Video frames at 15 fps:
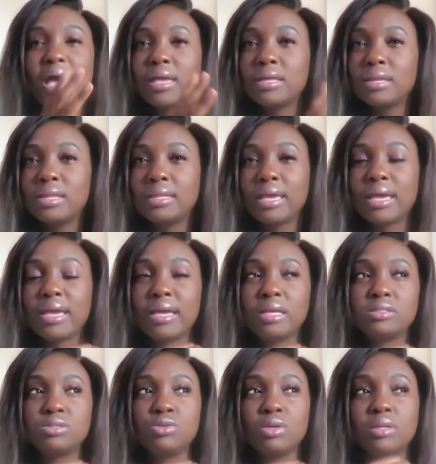in the
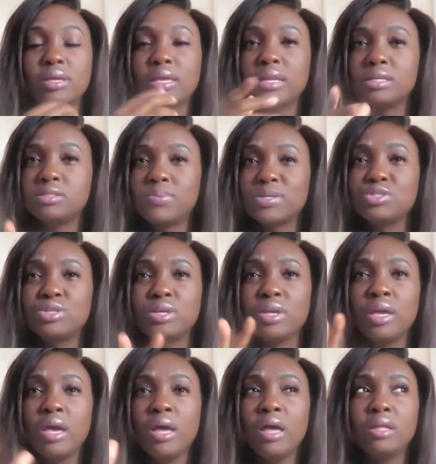days, you're looking,
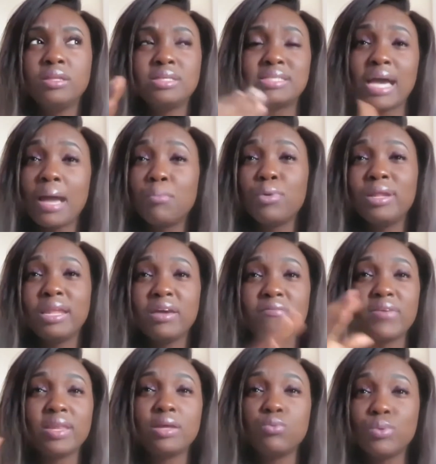especially the time we
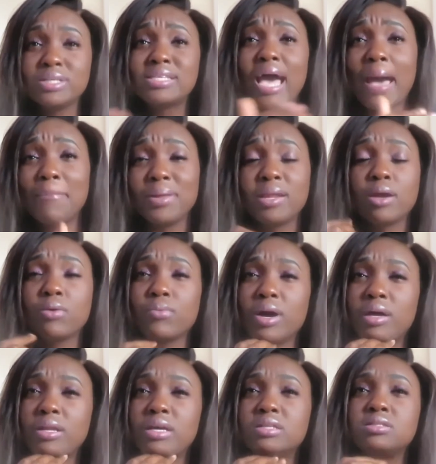live in and what's happening
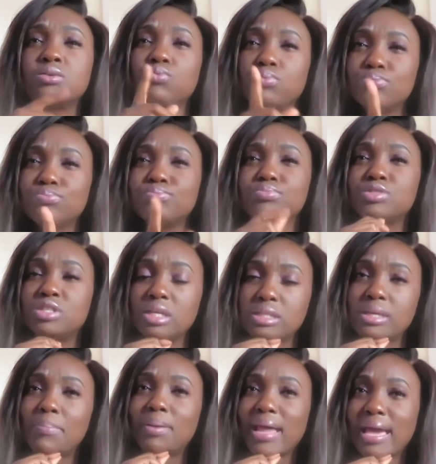around us, she's
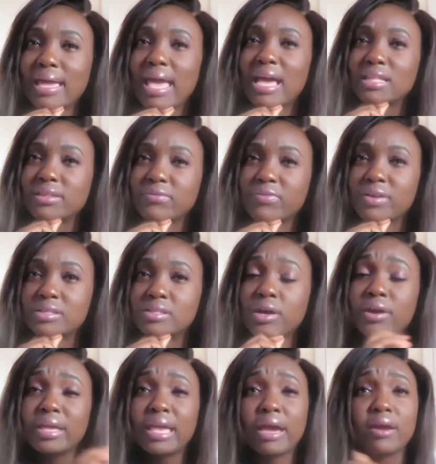a black activist.
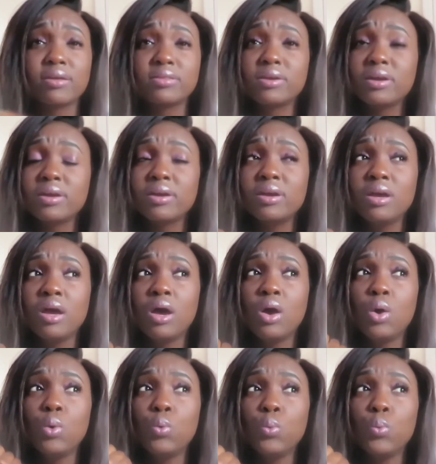Her character
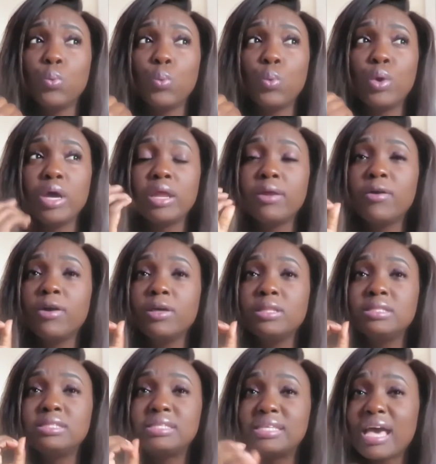would
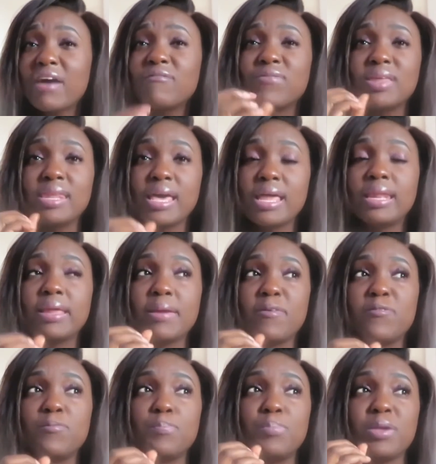definitely
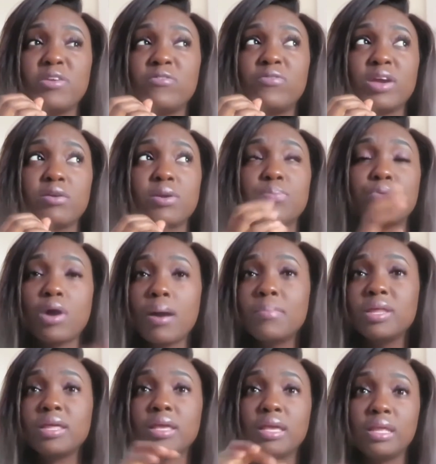be very
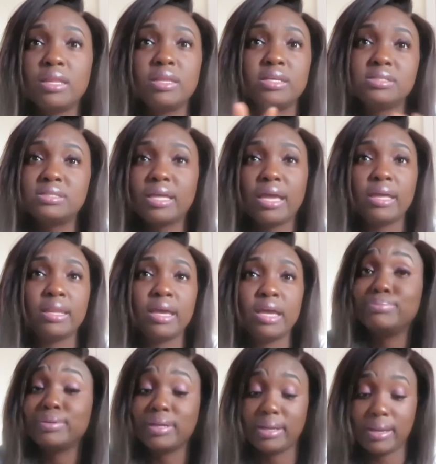prominent in this day and age.
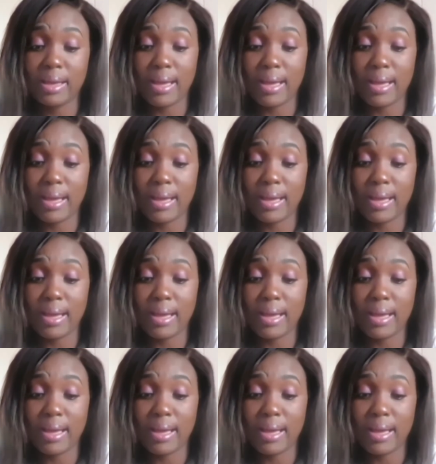But